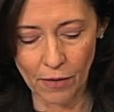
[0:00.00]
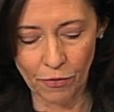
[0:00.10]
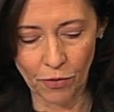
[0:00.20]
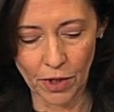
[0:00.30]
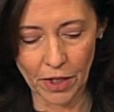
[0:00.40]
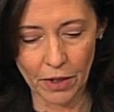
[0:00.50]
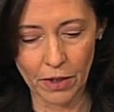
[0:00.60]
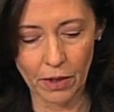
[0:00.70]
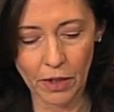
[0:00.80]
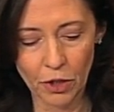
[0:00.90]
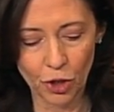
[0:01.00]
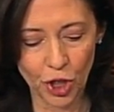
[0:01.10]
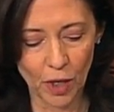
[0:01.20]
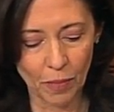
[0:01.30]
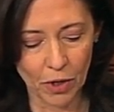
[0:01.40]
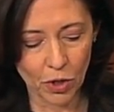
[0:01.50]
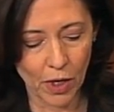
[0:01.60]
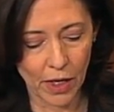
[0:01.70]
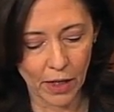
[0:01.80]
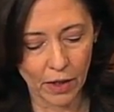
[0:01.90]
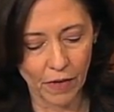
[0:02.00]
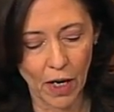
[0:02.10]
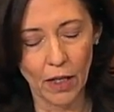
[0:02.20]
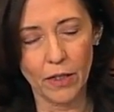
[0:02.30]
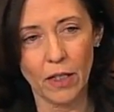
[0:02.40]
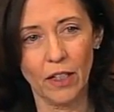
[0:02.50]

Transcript: for his leadership on trying to get the Violence